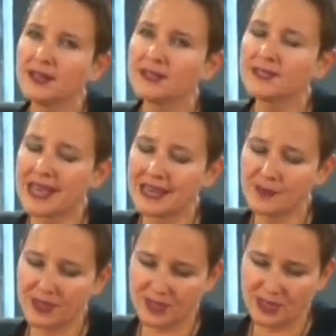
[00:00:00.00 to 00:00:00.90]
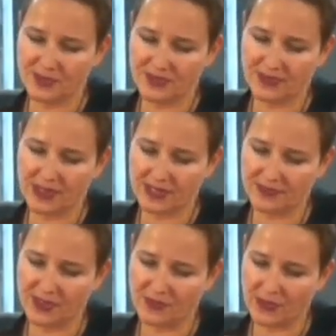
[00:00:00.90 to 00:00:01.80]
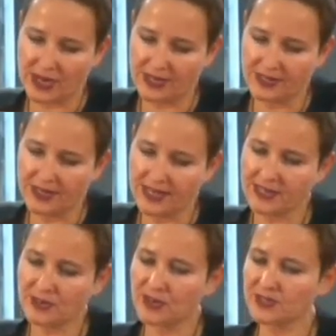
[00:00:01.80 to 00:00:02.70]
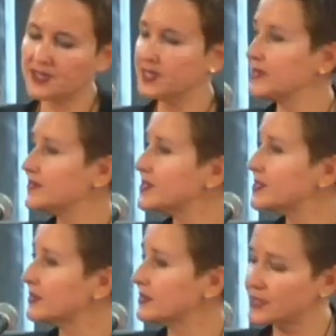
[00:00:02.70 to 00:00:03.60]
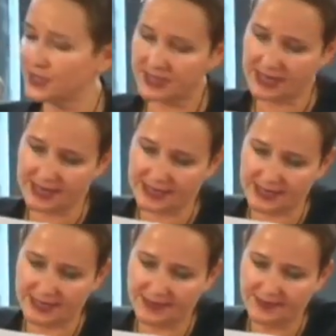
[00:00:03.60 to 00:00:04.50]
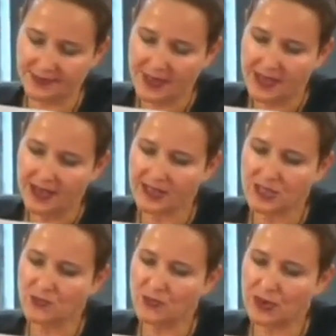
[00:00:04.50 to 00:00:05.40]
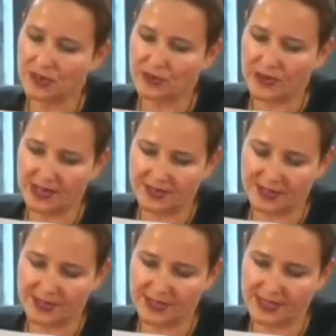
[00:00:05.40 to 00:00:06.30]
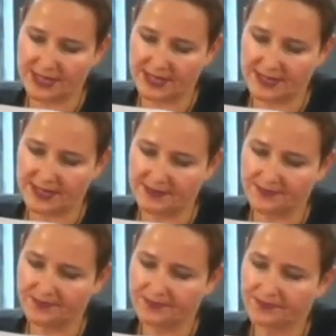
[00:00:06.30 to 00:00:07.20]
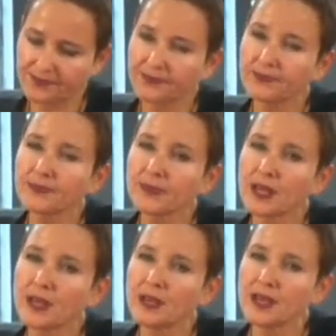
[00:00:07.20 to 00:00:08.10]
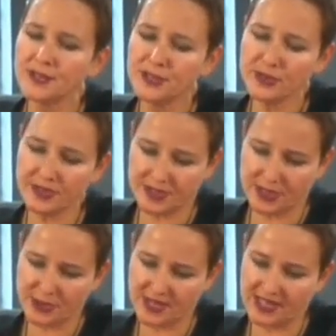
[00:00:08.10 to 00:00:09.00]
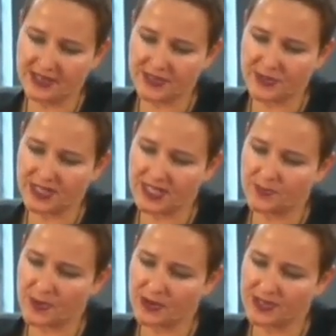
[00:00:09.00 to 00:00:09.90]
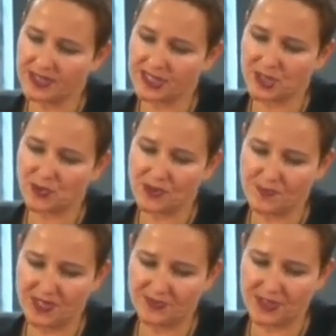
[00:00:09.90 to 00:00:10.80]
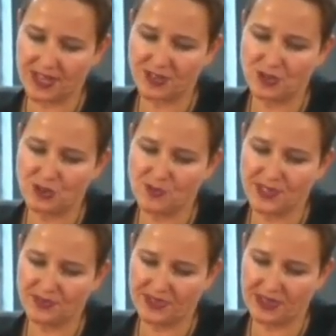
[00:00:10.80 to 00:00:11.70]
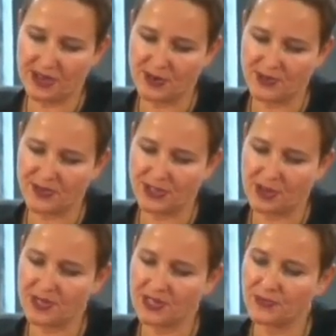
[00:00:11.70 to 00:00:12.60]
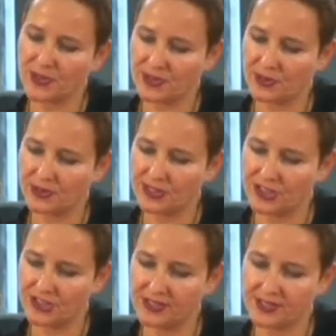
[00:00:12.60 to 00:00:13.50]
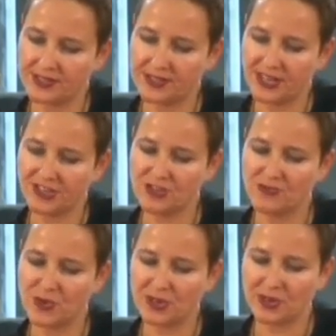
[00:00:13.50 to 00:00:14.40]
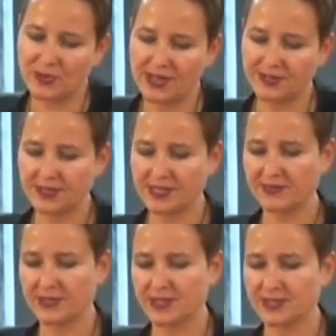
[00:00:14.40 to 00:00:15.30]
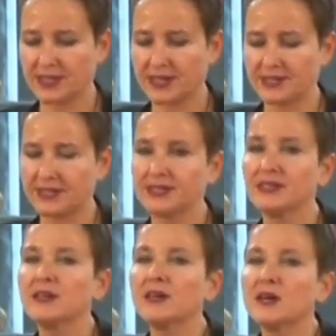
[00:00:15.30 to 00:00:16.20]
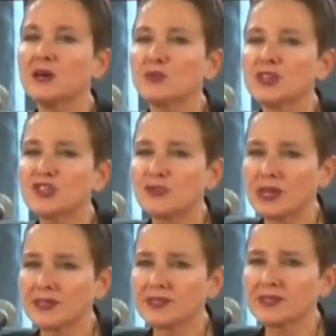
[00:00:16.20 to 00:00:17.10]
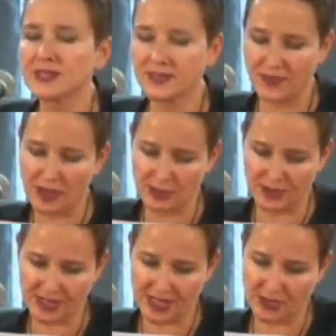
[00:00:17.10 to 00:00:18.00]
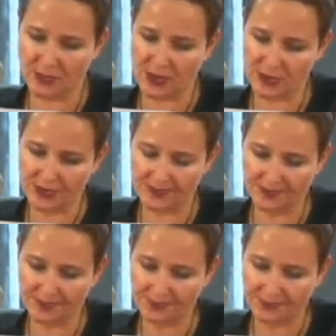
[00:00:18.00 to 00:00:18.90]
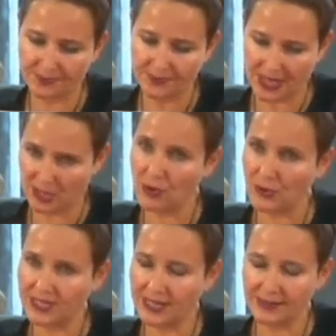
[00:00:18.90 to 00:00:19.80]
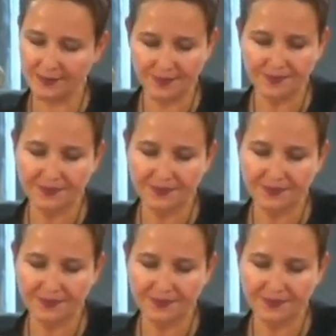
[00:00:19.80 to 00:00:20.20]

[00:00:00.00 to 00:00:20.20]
In his Elements of the Philosophy of Right, Hegel conceives civil society as a work-oriented society. In doing so, he gives what is both a descriptive and a normative account of the dominant working conditions in such a work-oriented civil society, which runs as follows, I quote Hegel.